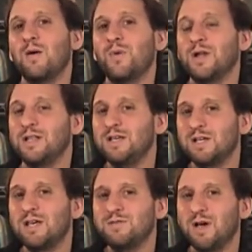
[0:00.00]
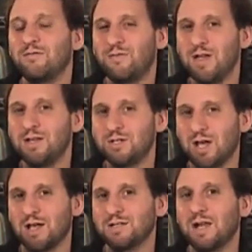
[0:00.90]
But at least it gives you a fighting
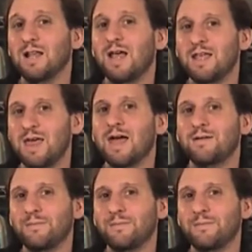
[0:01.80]
chance, and I like that.